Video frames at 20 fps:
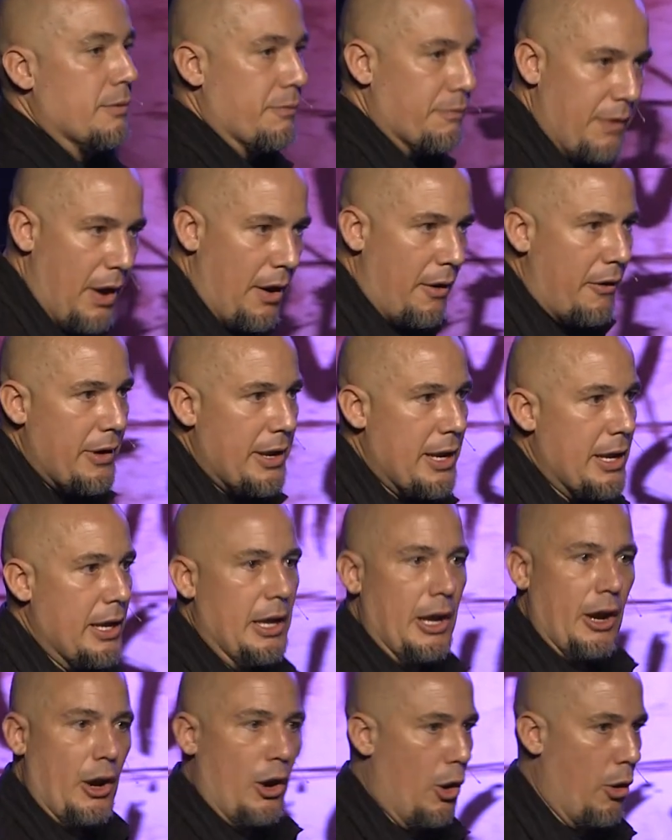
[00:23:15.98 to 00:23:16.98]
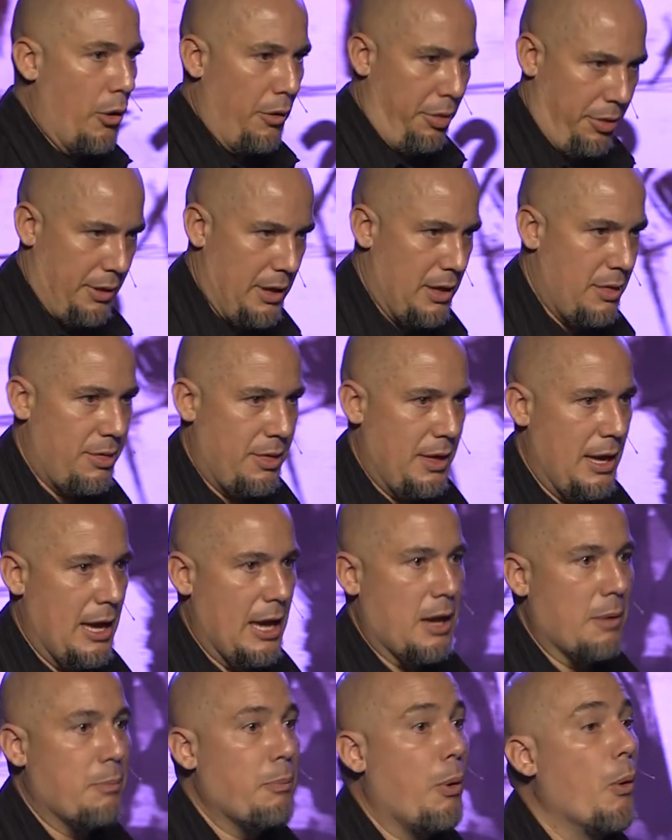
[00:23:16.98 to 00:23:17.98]
Very earthly
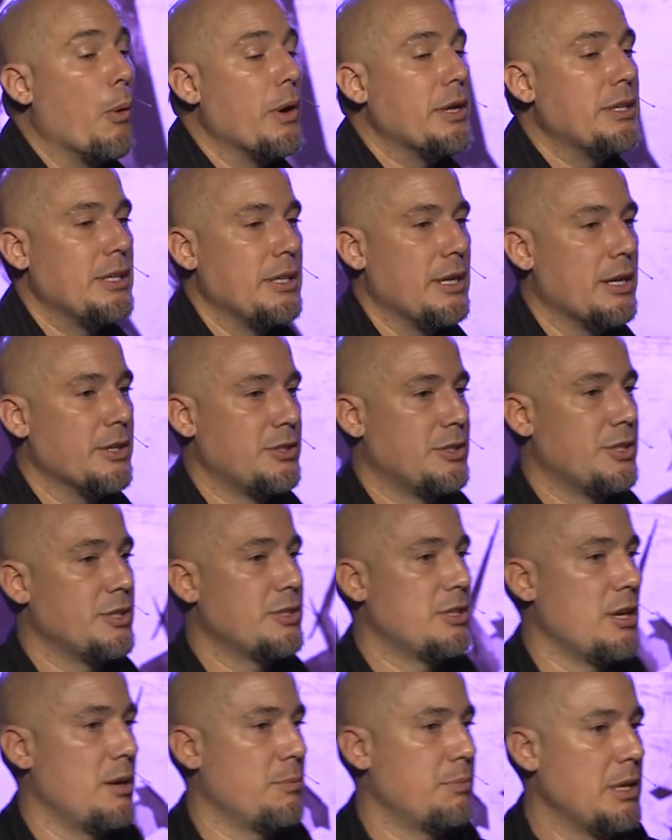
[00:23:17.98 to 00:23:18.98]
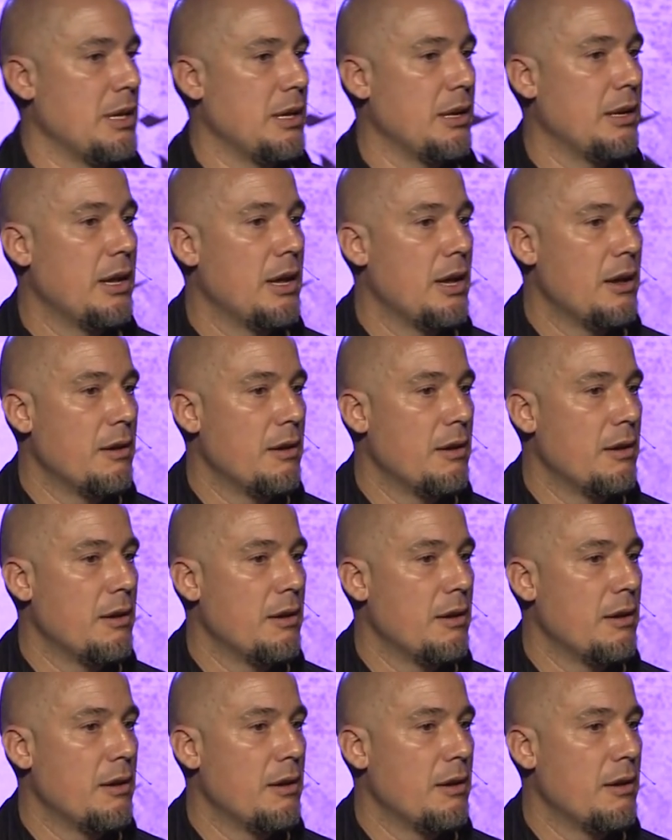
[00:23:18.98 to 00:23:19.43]
thing, pointing us to something